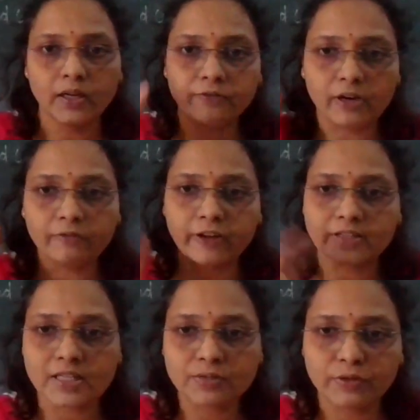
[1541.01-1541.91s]
Different
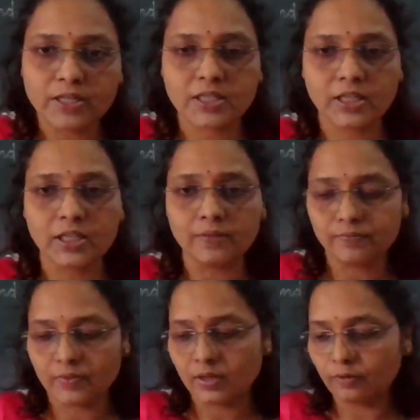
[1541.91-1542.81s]
phases we see:
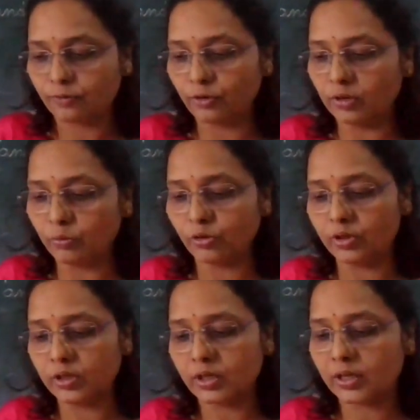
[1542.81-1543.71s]
full
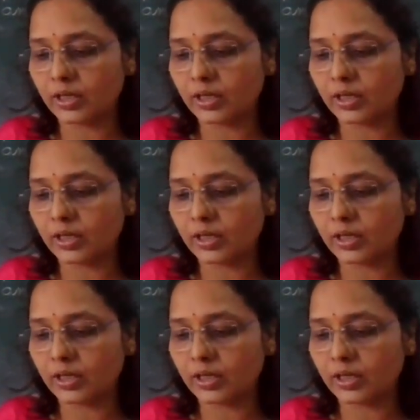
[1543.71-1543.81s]
moon,